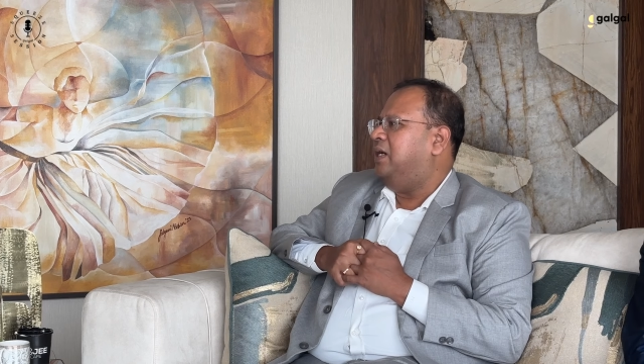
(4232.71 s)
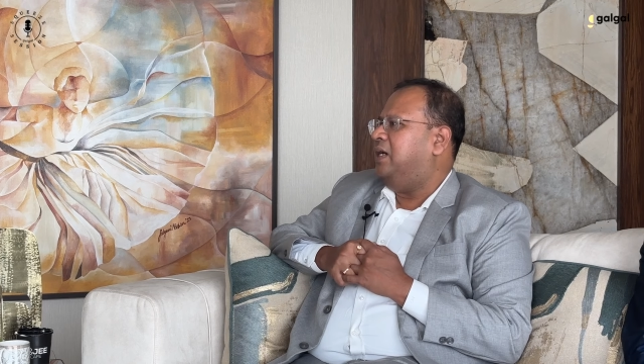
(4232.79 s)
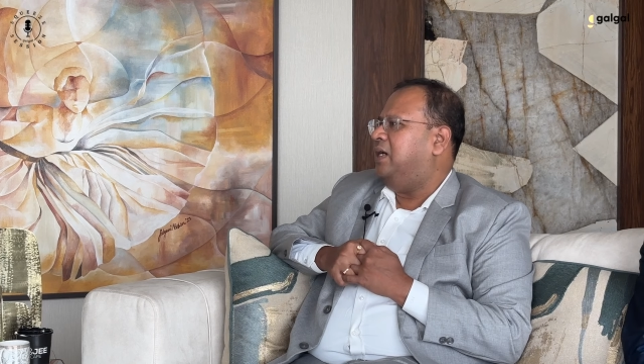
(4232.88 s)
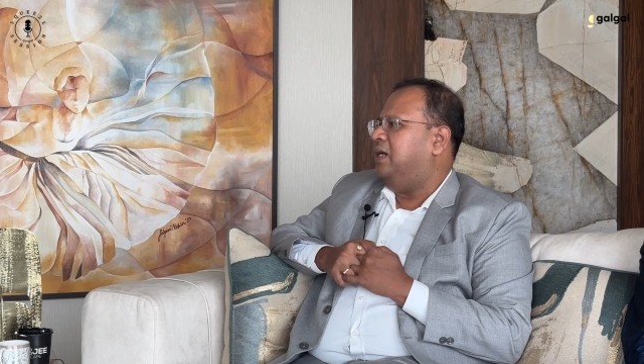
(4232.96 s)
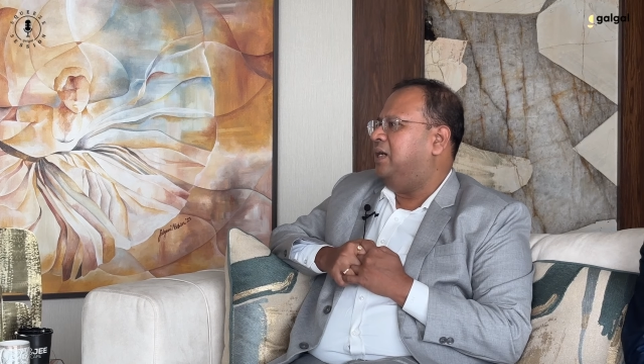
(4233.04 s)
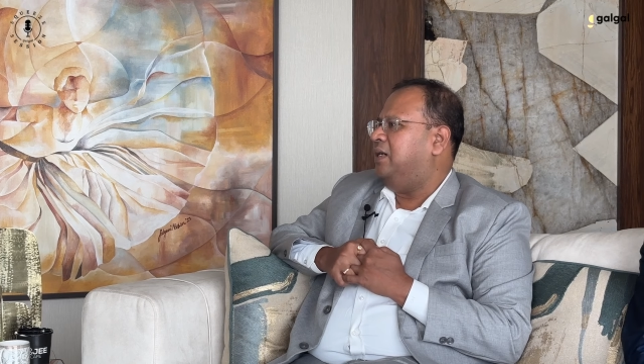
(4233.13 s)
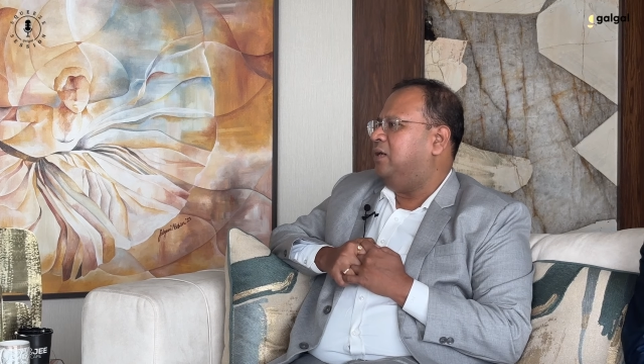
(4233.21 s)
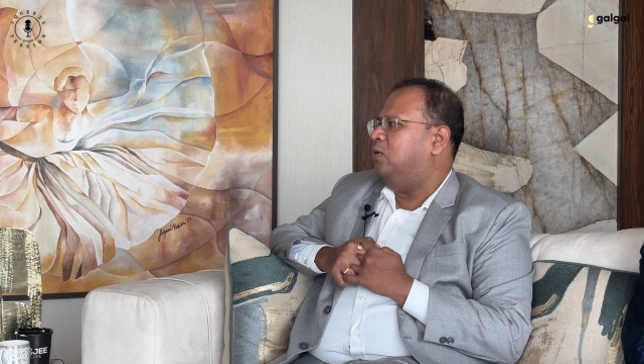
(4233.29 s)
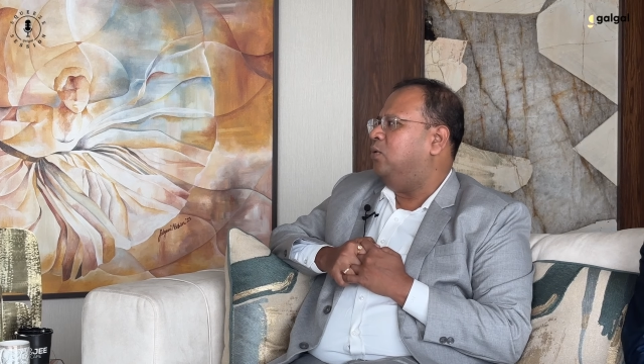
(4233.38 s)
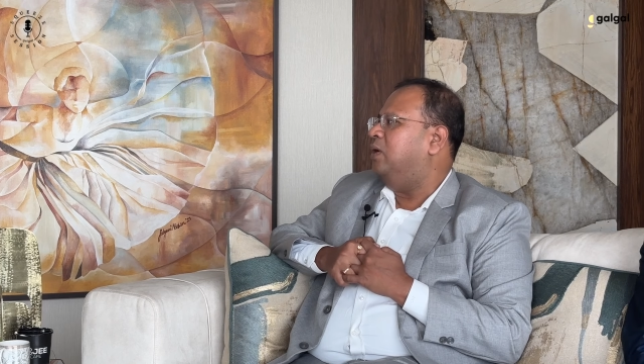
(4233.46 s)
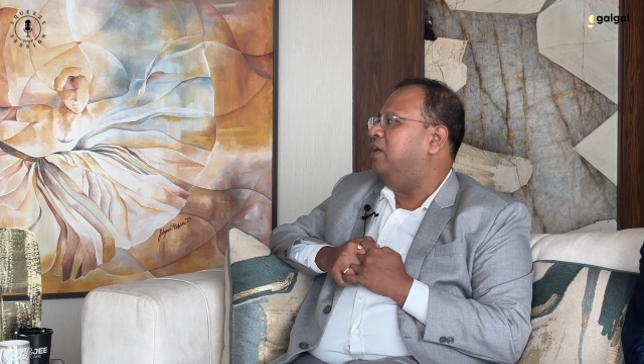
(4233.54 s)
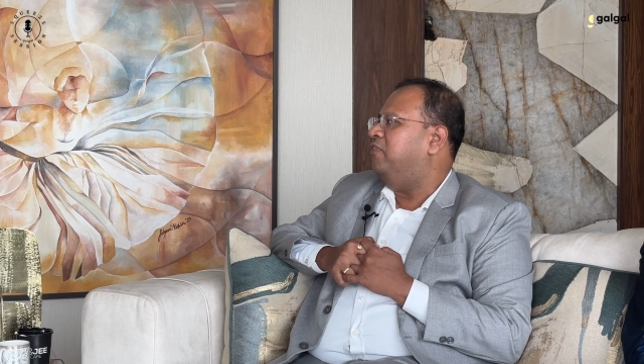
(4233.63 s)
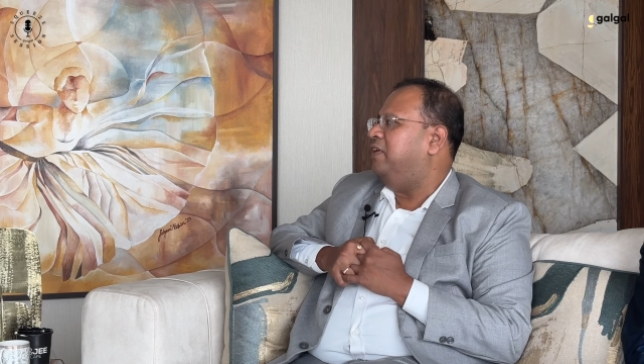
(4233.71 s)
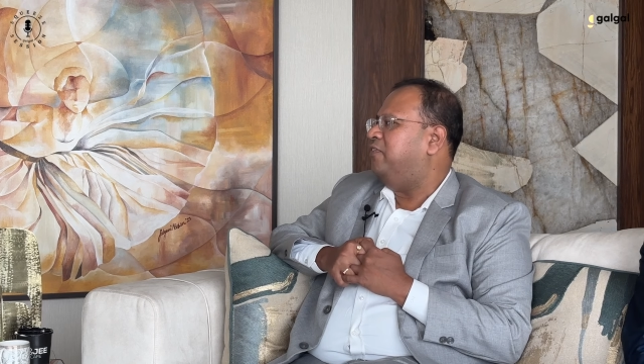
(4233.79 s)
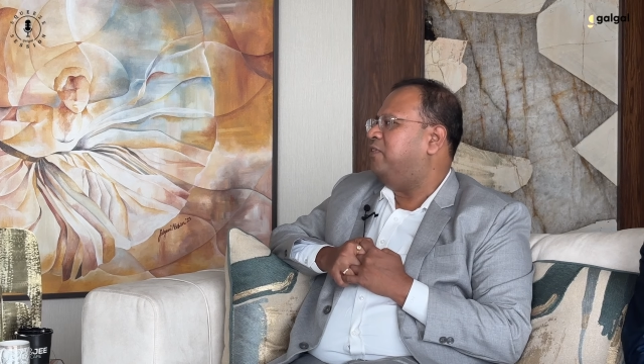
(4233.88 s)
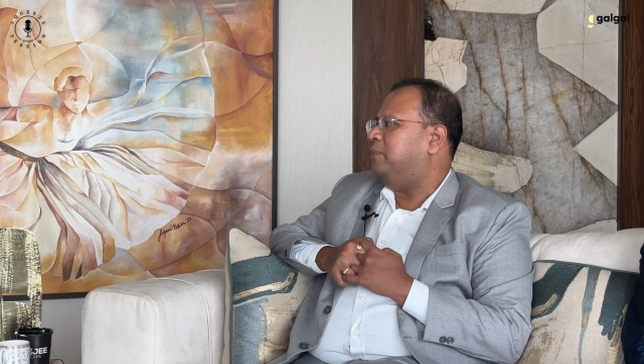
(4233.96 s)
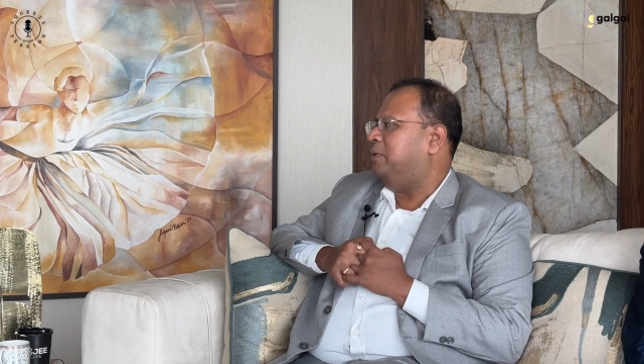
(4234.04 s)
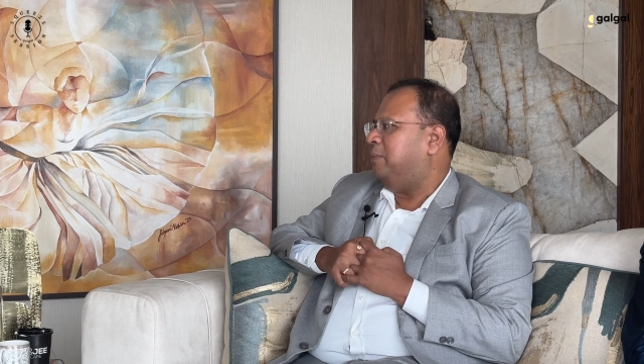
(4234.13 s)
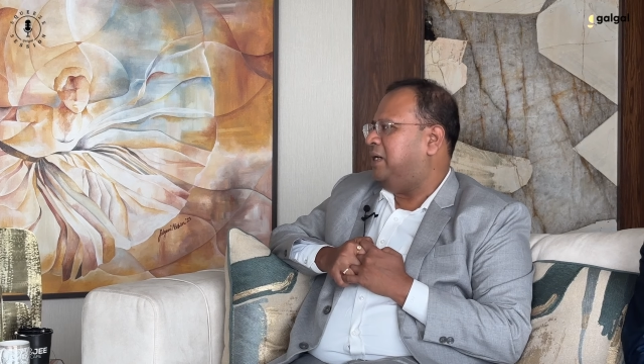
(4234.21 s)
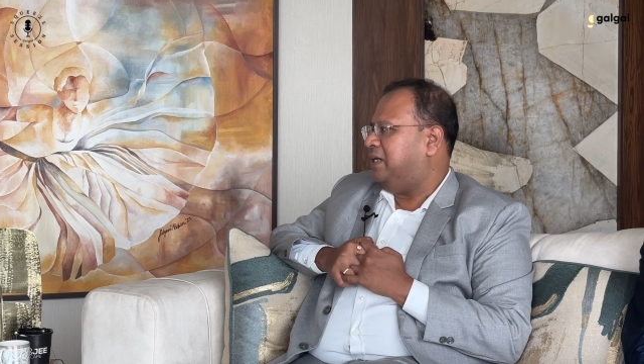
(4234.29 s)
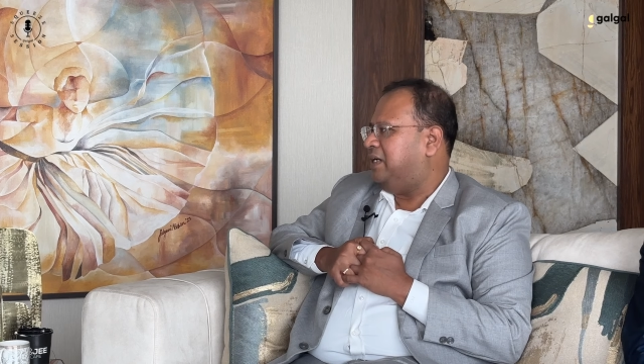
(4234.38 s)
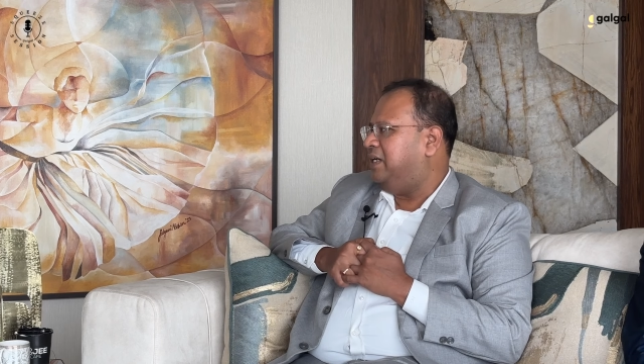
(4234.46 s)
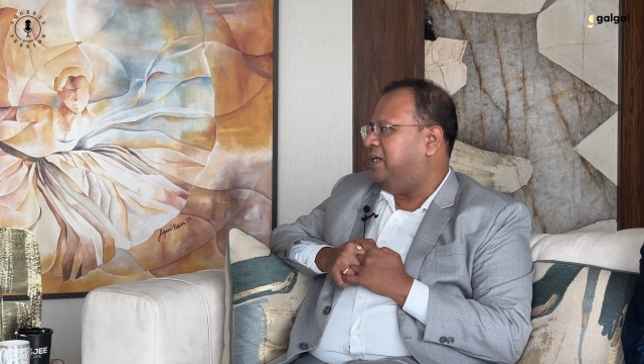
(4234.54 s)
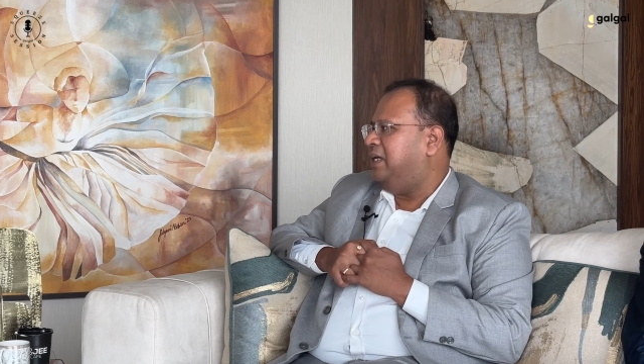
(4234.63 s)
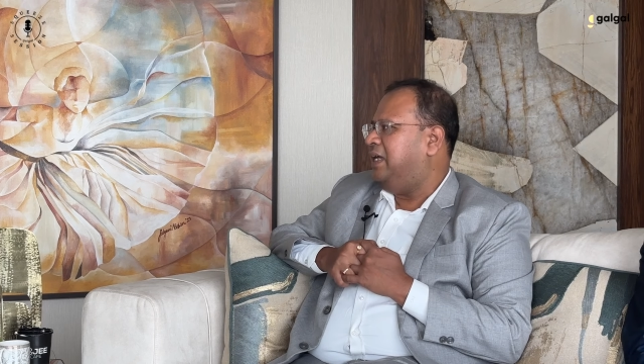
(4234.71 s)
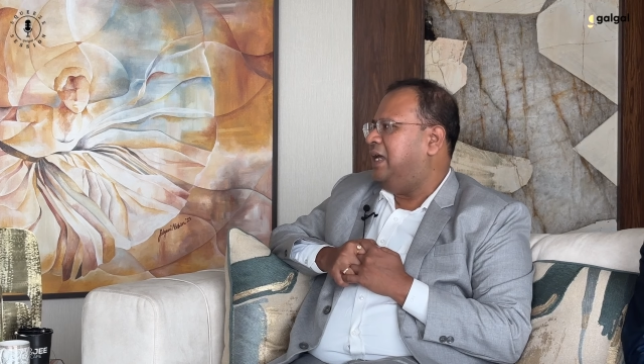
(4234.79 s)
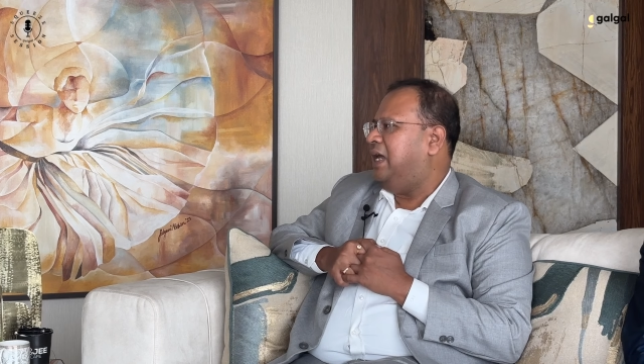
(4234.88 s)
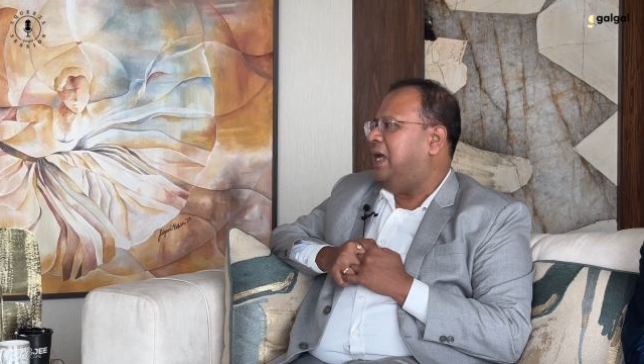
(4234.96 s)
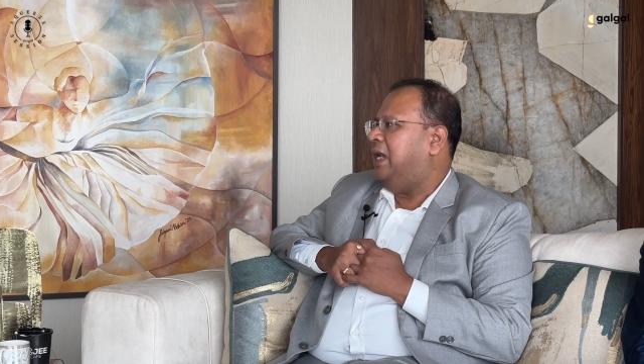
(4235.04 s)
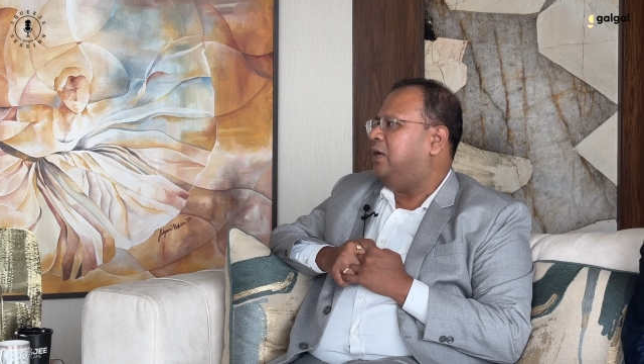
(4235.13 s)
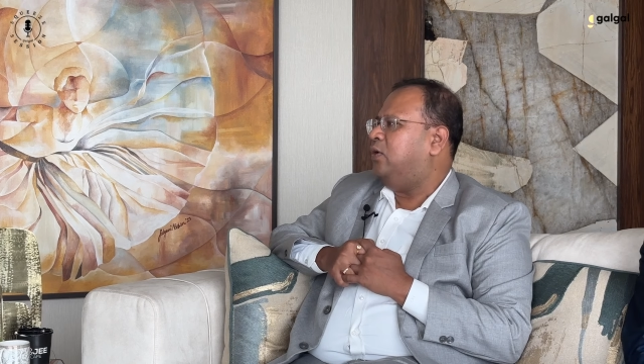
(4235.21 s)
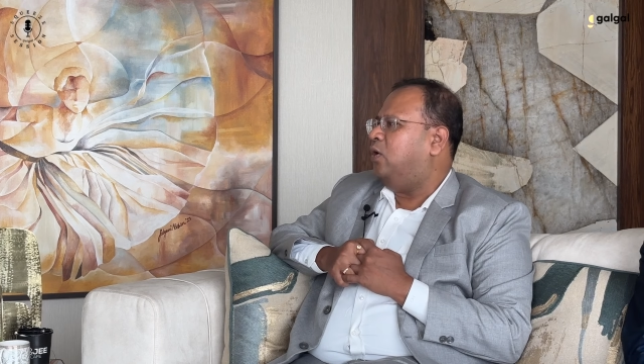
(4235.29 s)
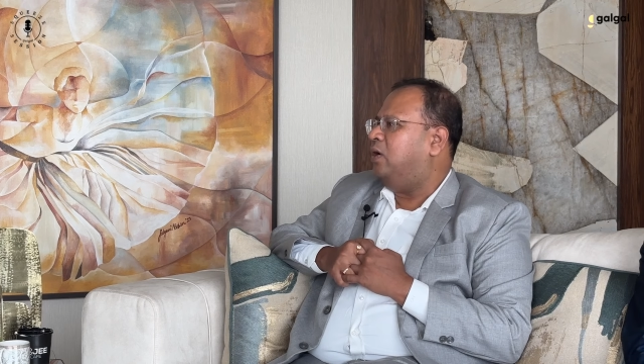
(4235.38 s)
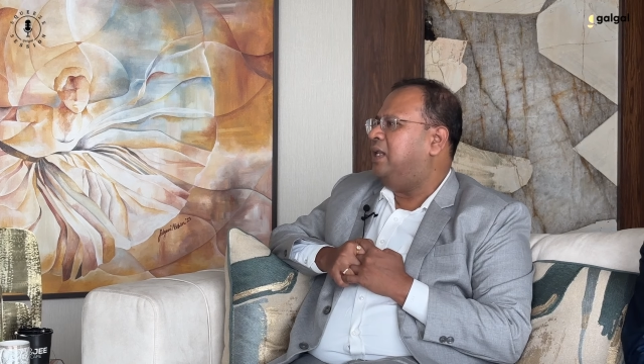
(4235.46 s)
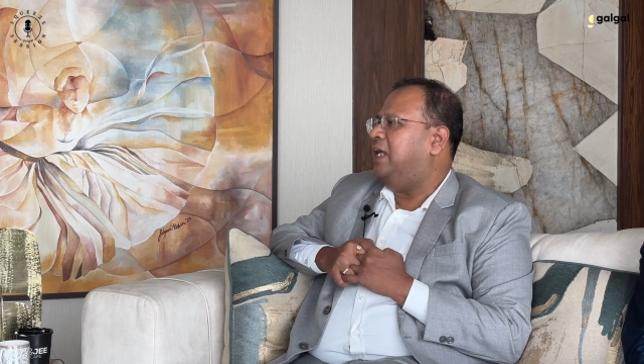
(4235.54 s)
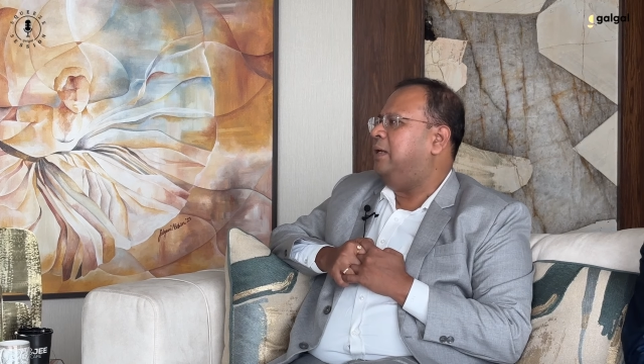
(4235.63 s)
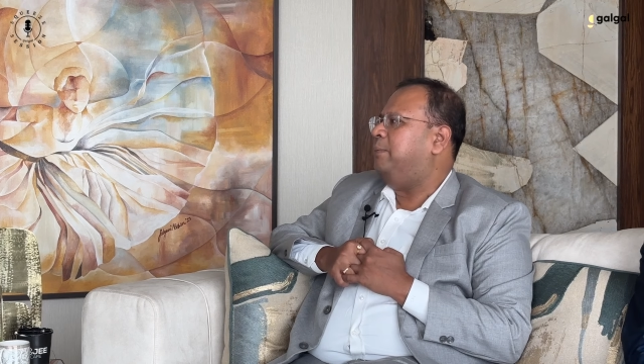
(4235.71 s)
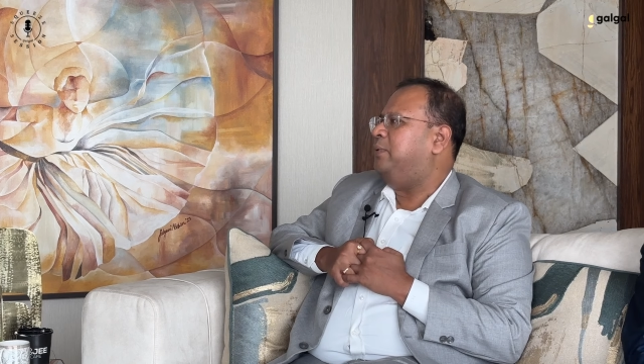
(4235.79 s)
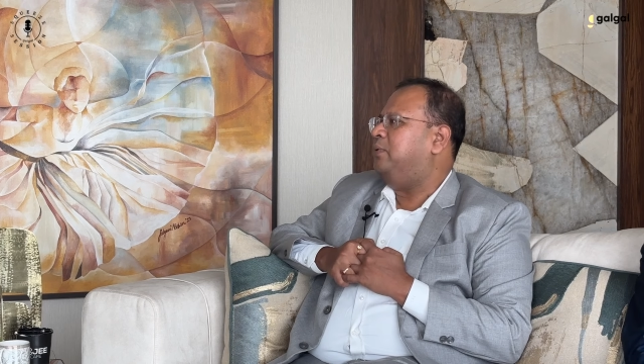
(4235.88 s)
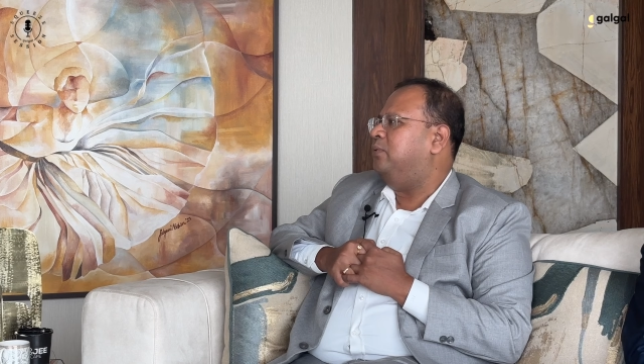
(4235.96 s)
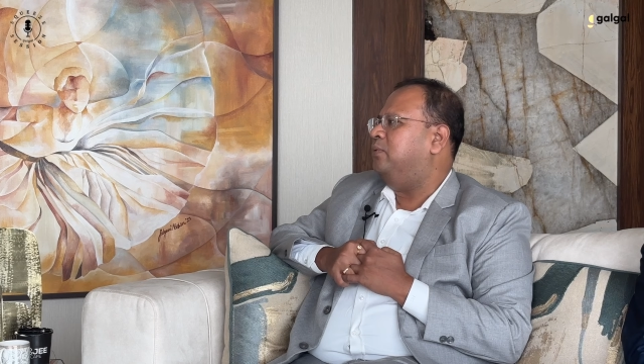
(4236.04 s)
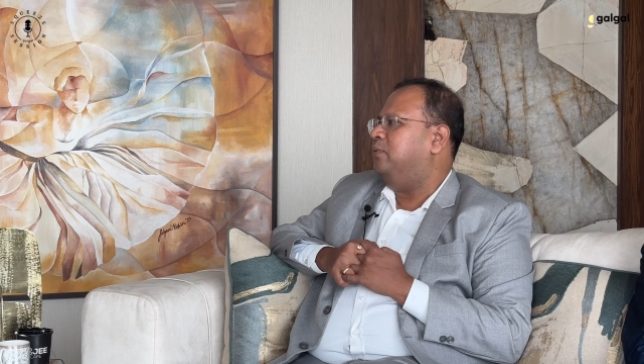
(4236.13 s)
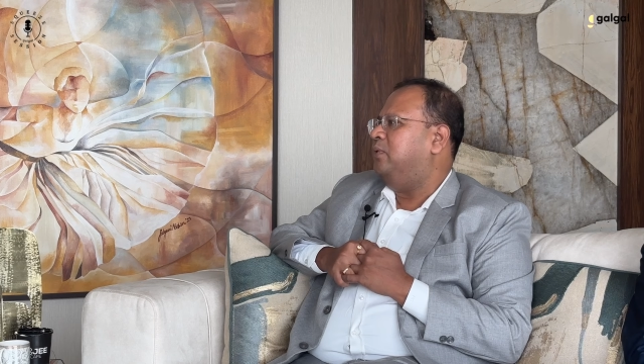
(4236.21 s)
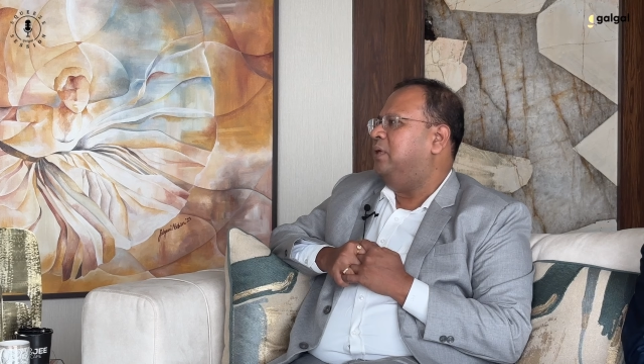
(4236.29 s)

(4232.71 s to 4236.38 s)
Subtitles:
go away from the market and not help you